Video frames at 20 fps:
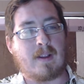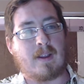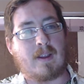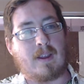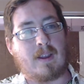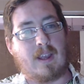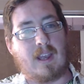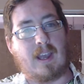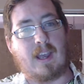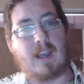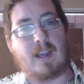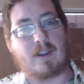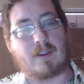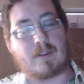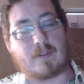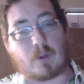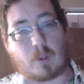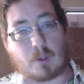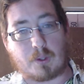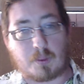And of
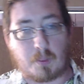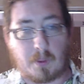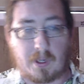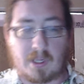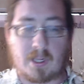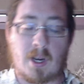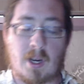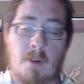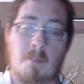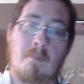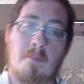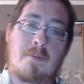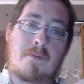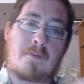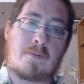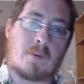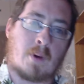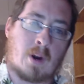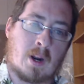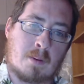course, we come
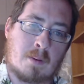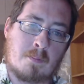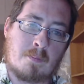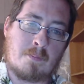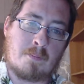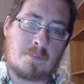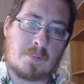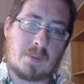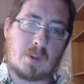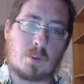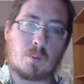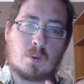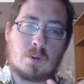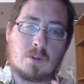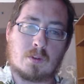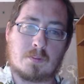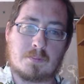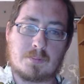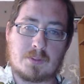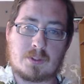from
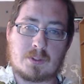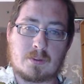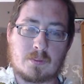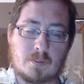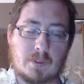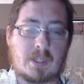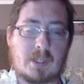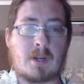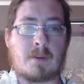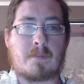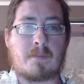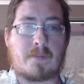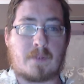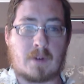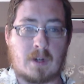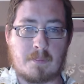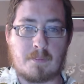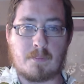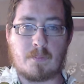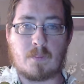wombs, we come
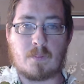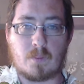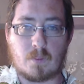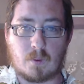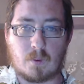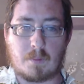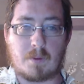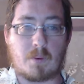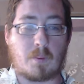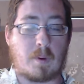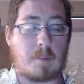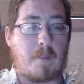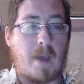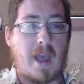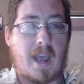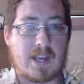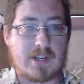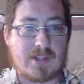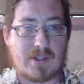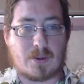from woman, we
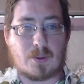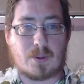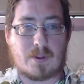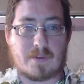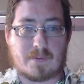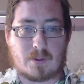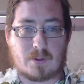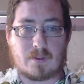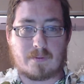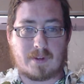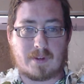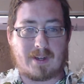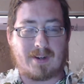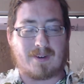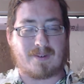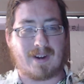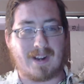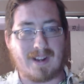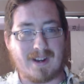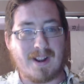pass through the vulva,
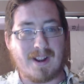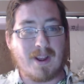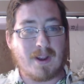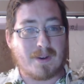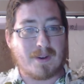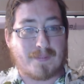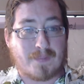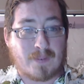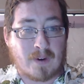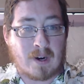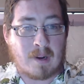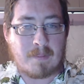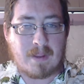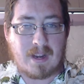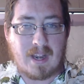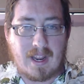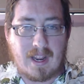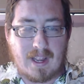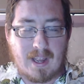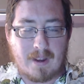right, from
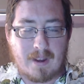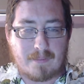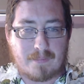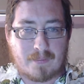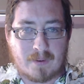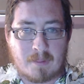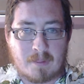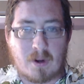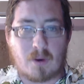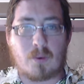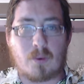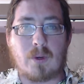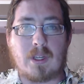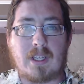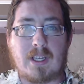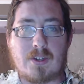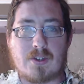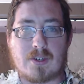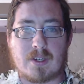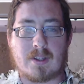a
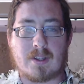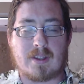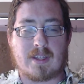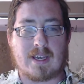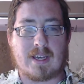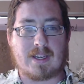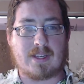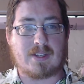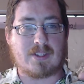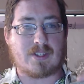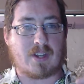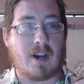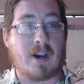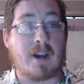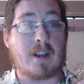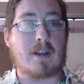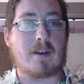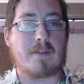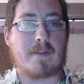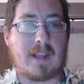region that is
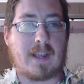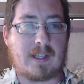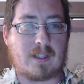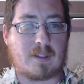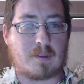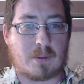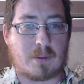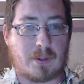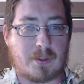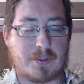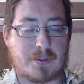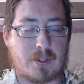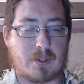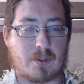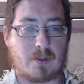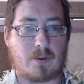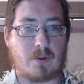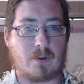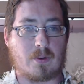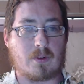unavailable
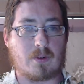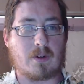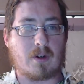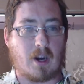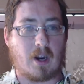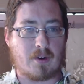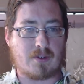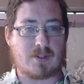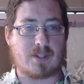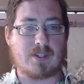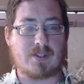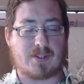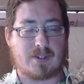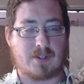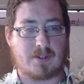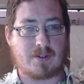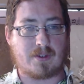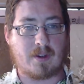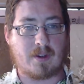to our senses,